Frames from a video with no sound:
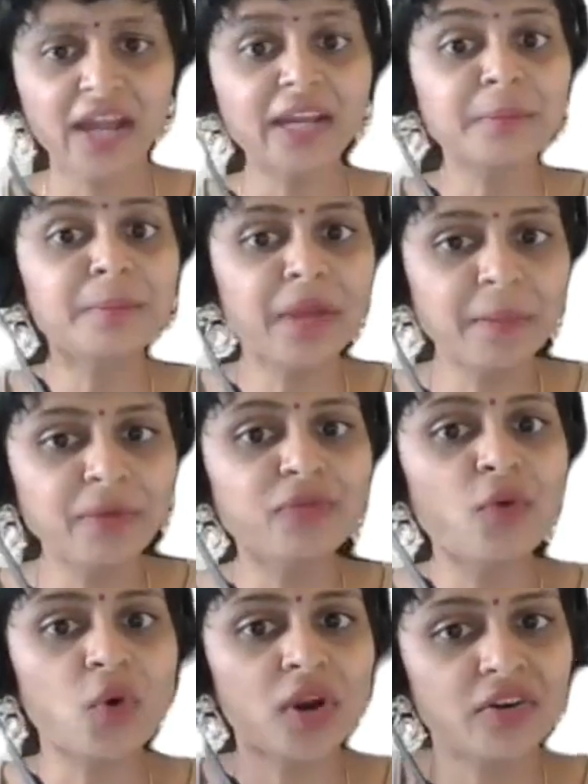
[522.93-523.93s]
It may be
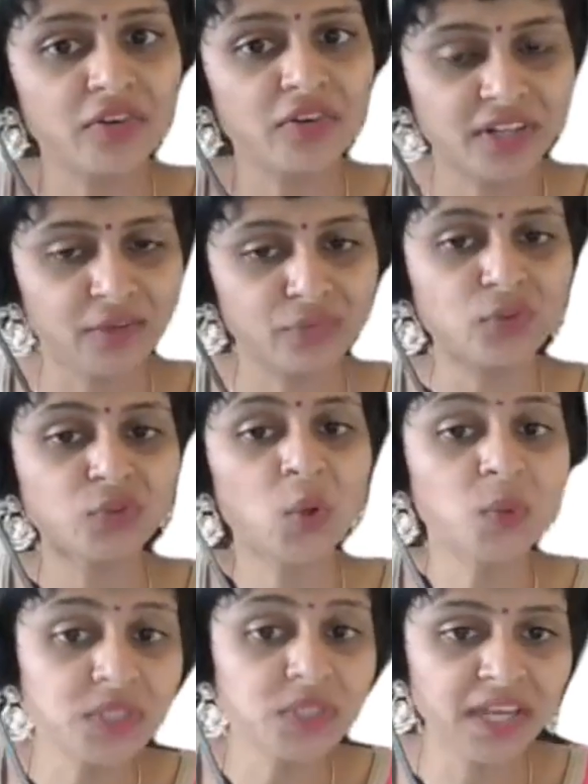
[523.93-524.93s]
400K,
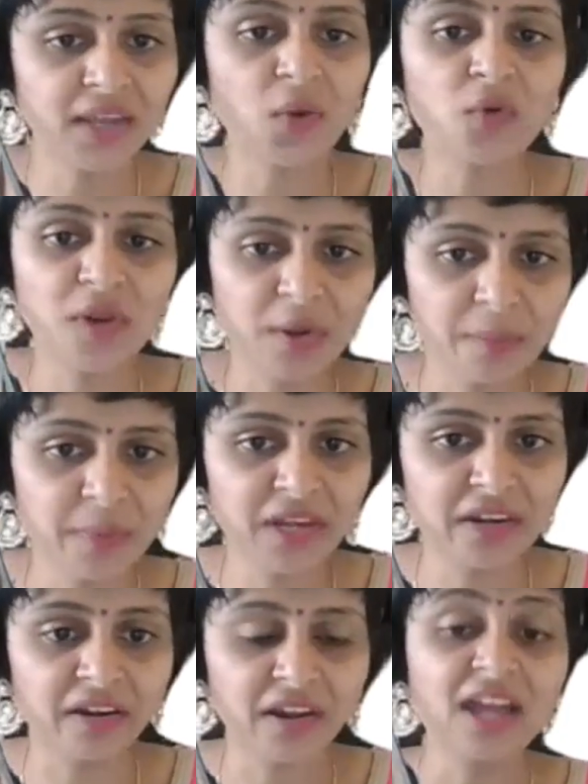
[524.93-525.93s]
4000K over a
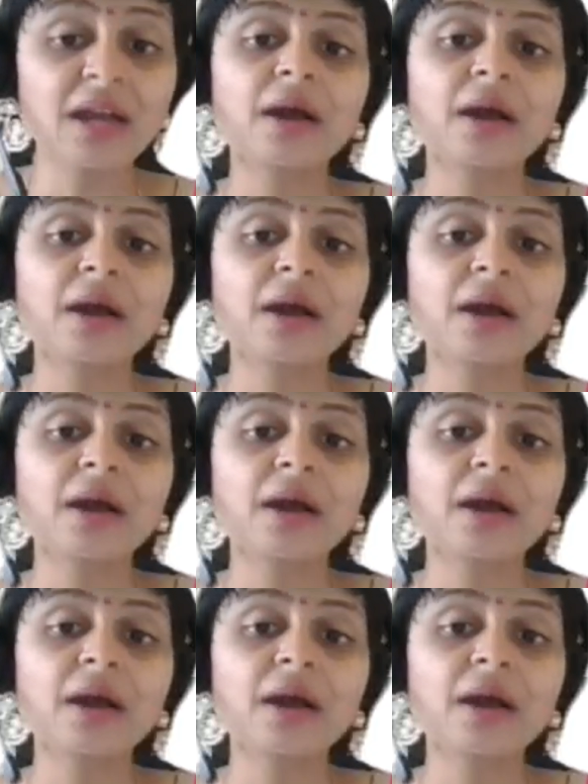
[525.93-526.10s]
period.